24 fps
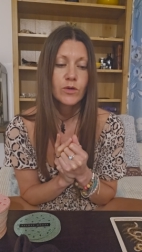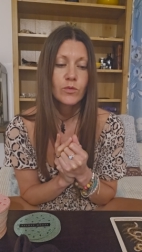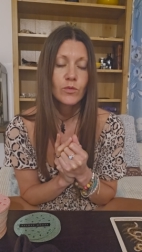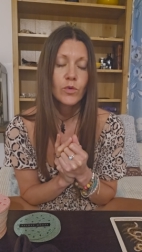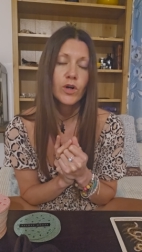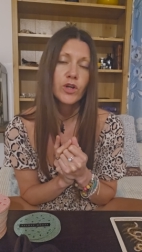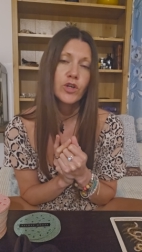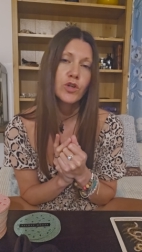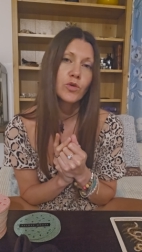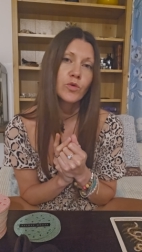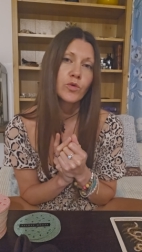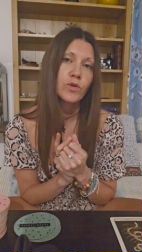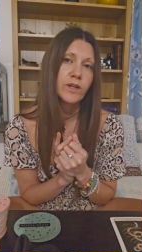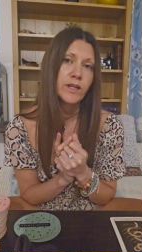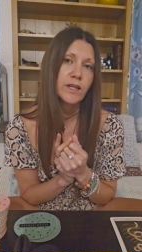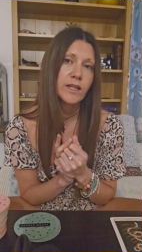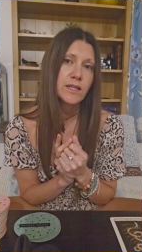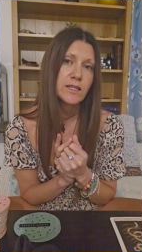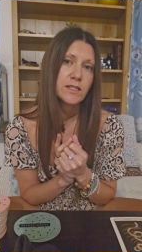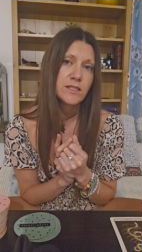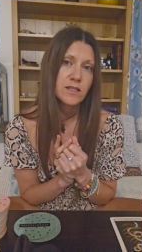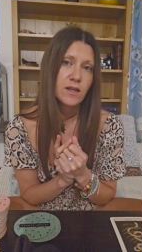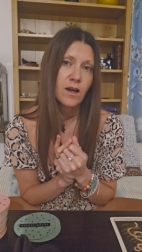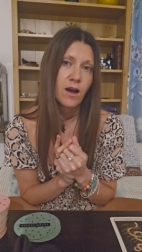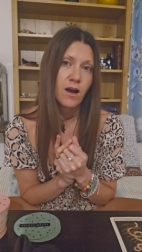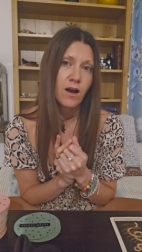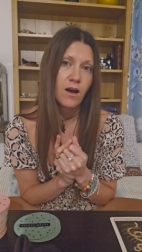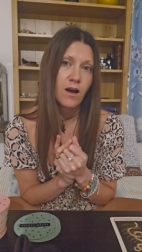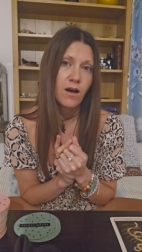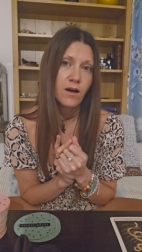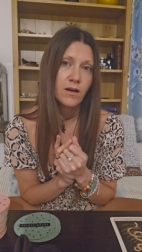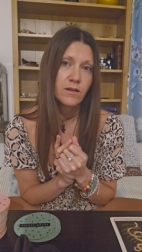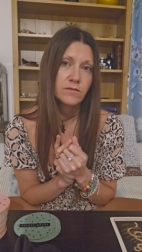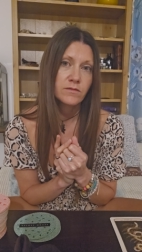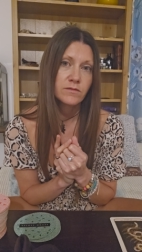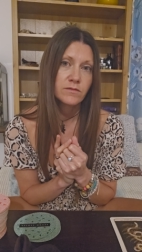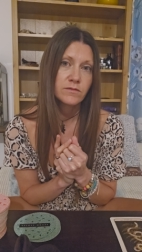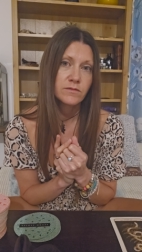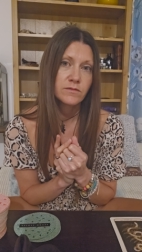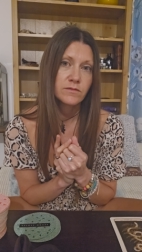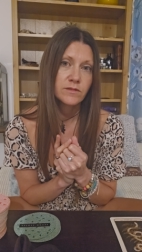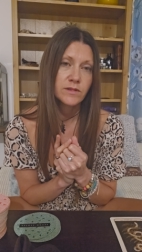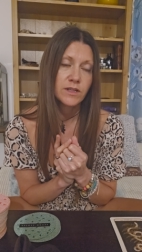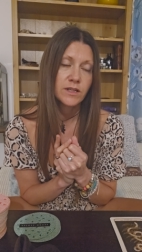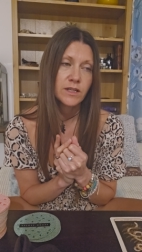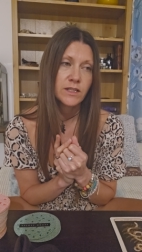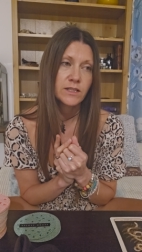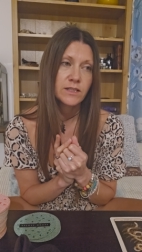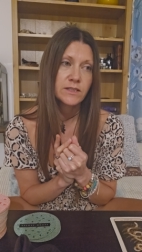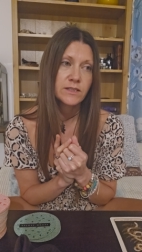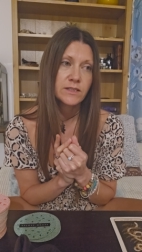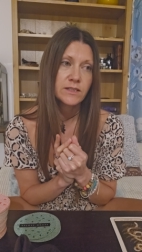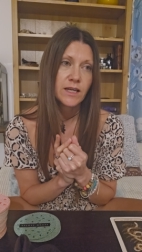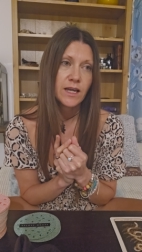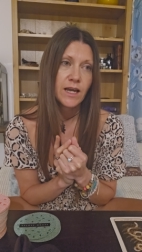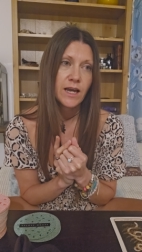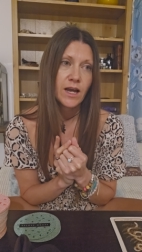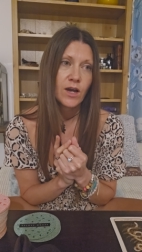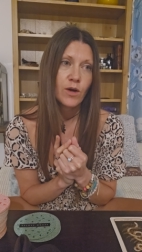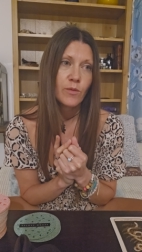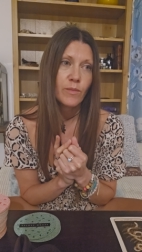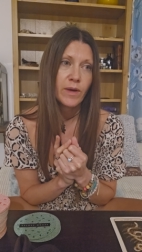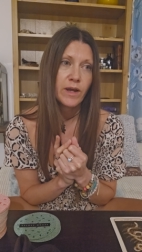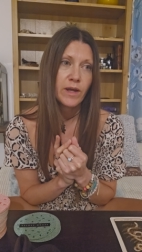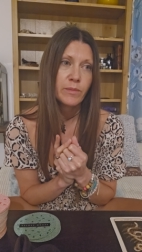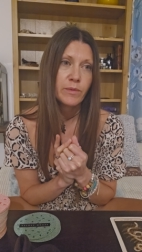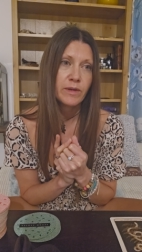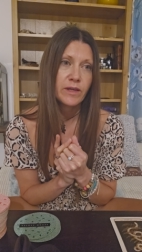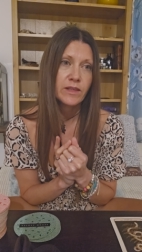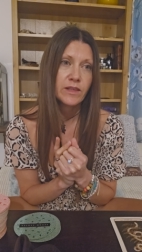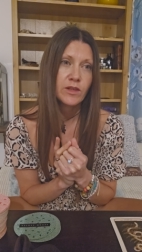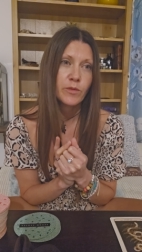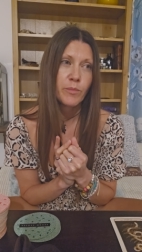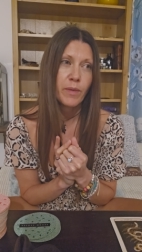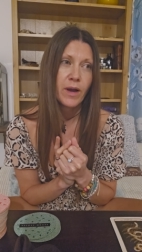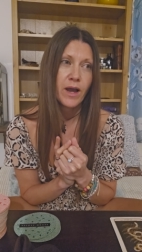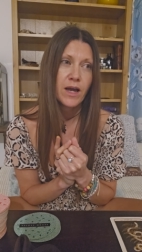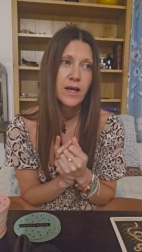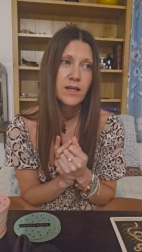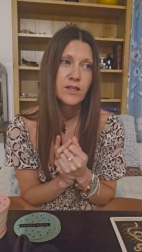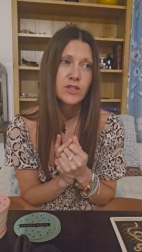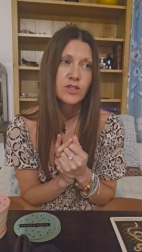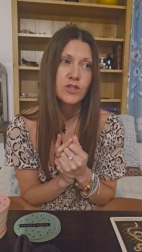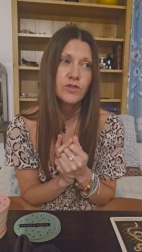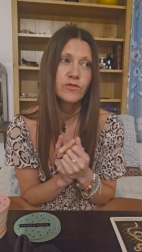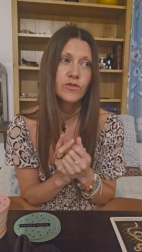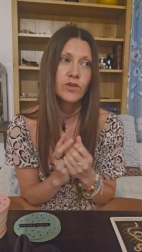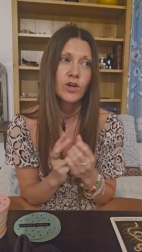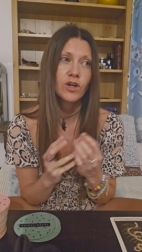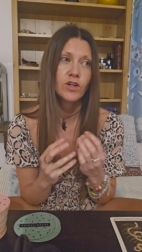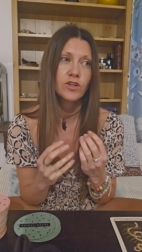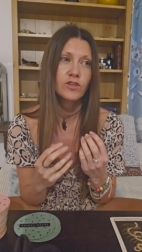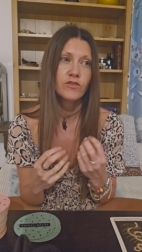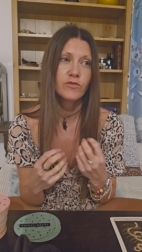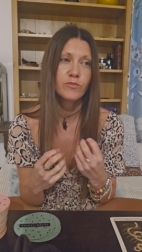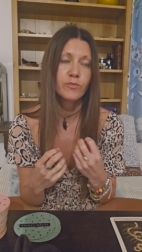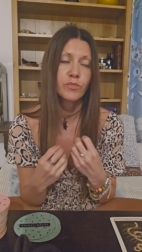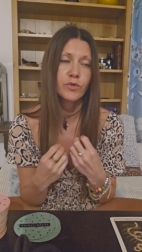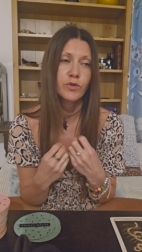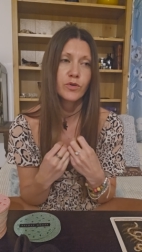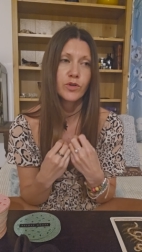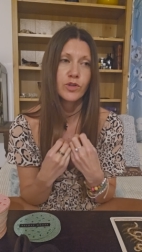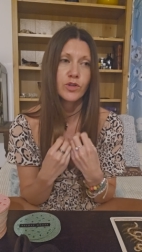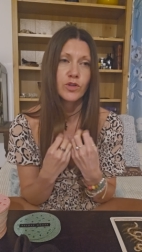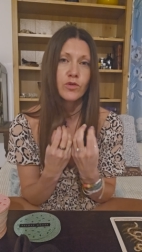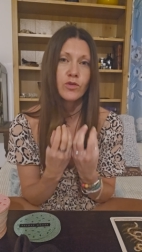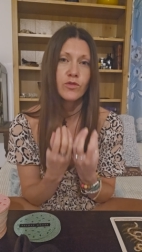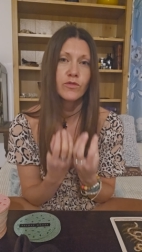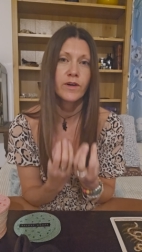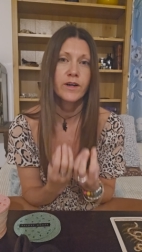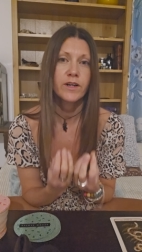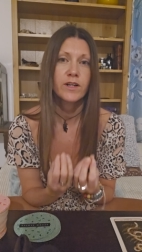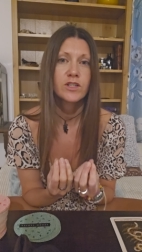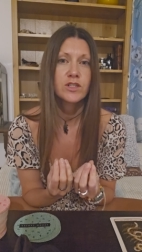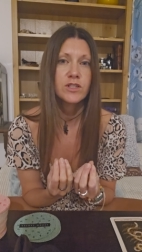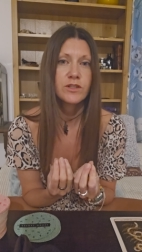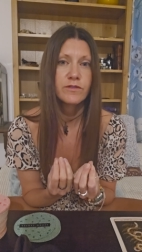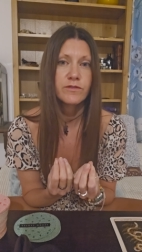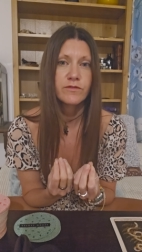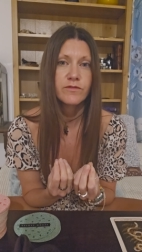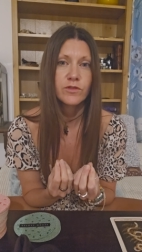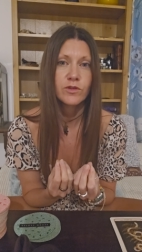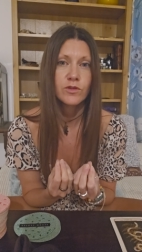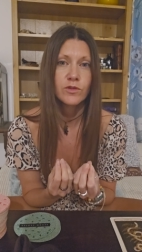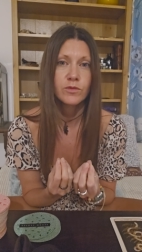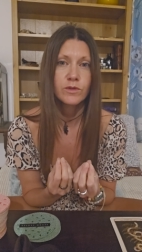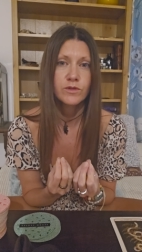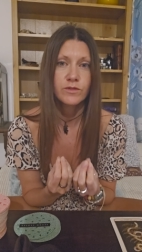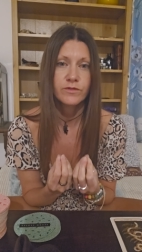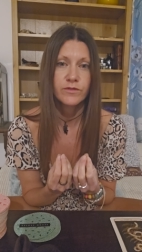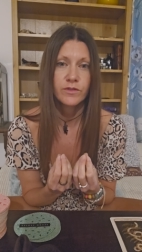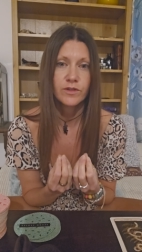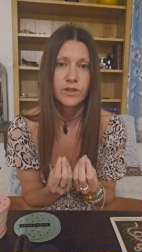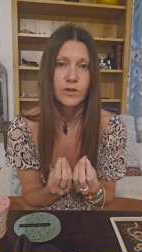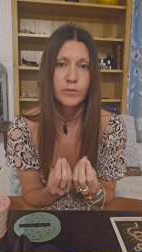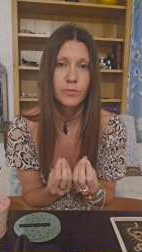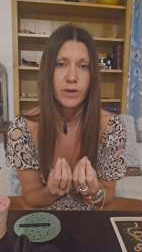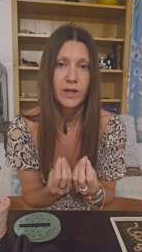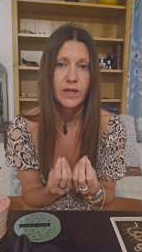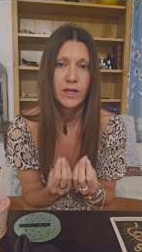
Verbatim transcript: what your needs are and how maybe in the past you've kind of put your energy forward for other